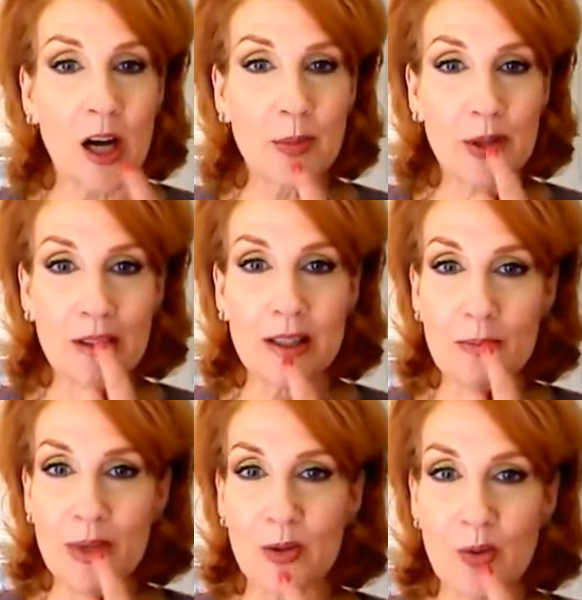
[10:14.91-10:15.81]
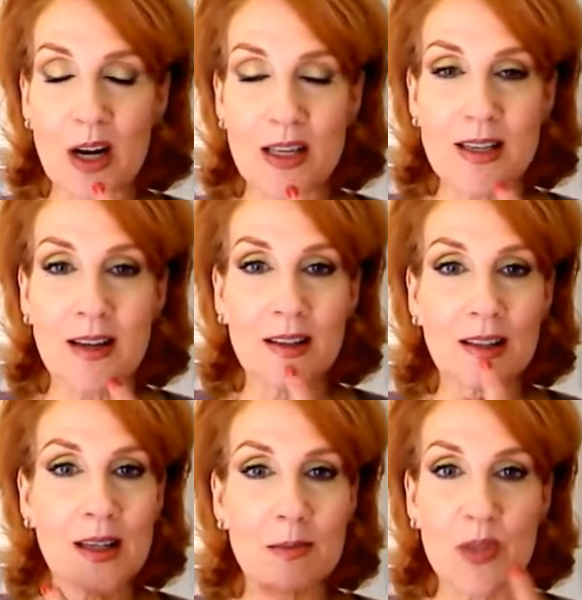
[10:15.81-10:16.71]
I put a little bit of Roxy on the
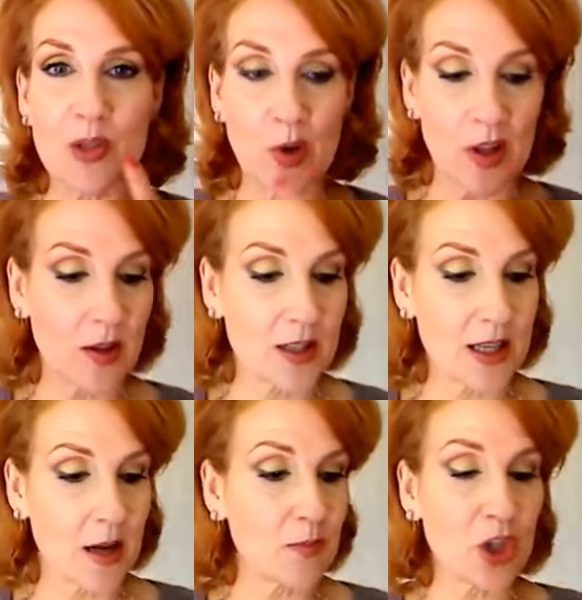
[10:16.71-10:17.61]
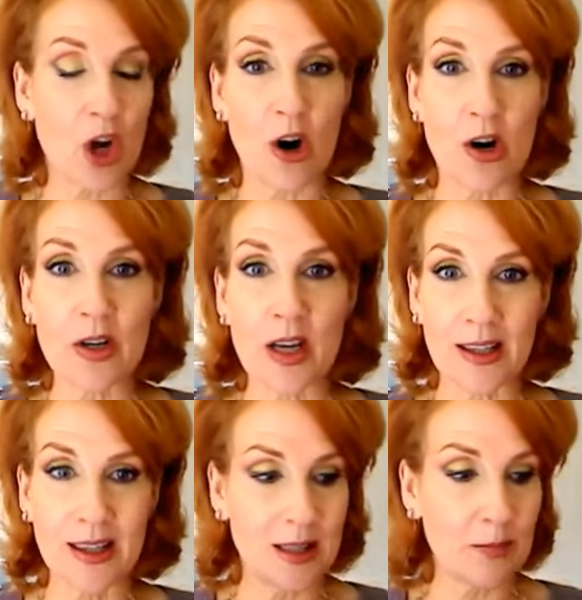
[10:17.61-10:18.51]
lips with some Tarte
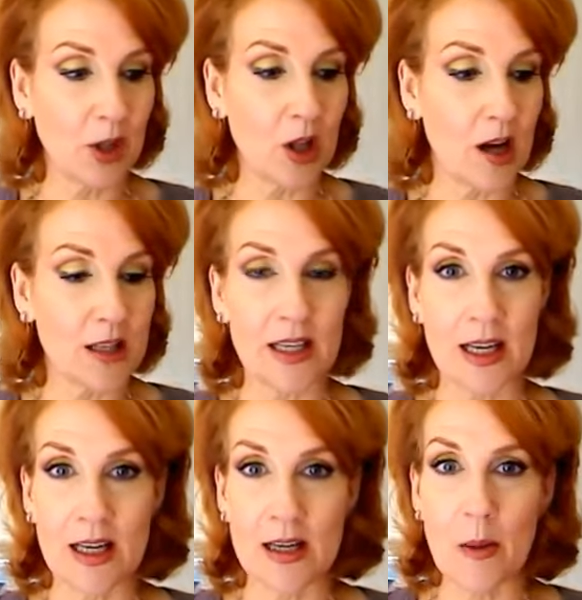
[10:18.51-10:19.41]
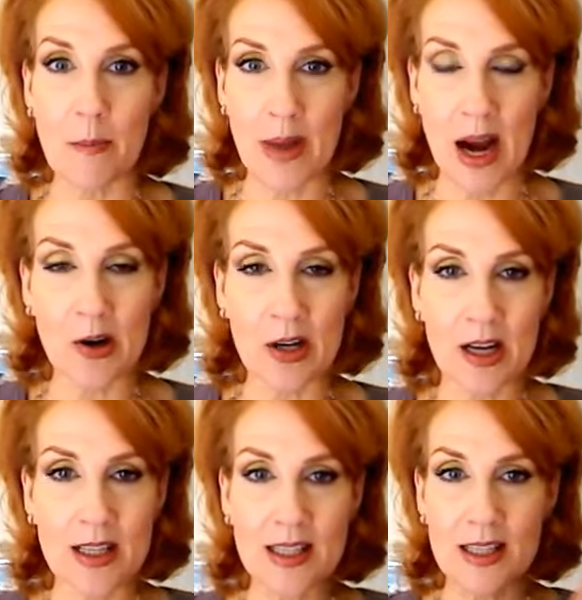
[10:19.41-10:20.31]
lip gloss in
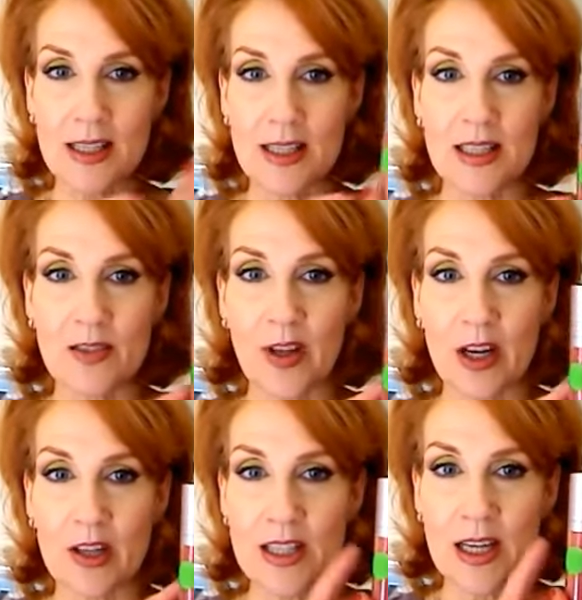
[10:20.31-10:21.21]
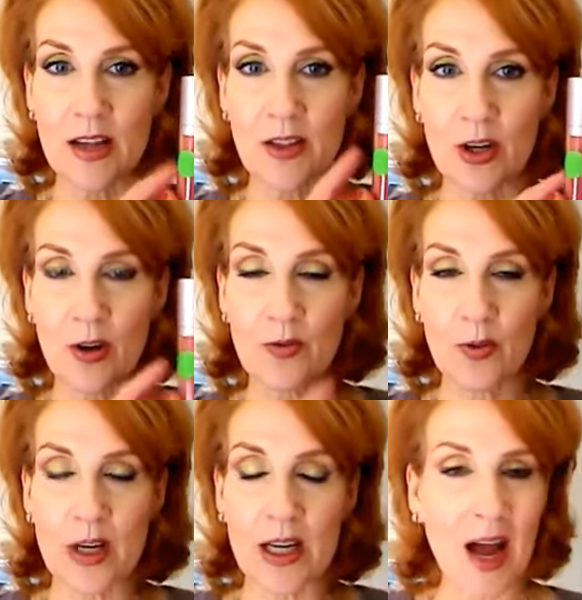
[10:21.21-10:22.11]
Paradise. This is phenoxyethanol
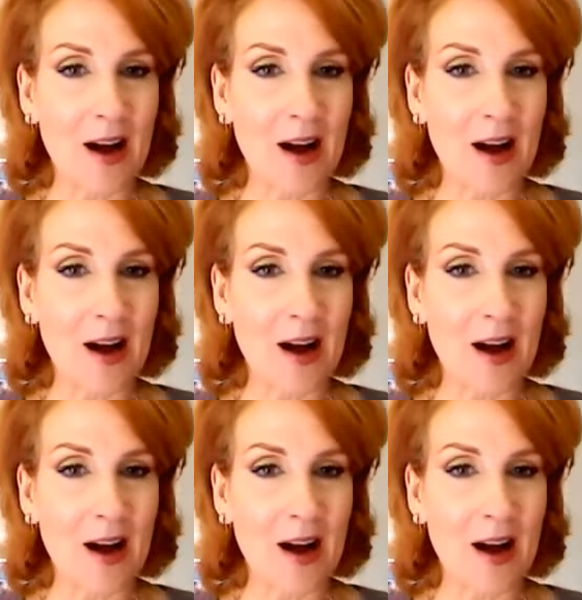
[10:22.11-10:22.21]
free.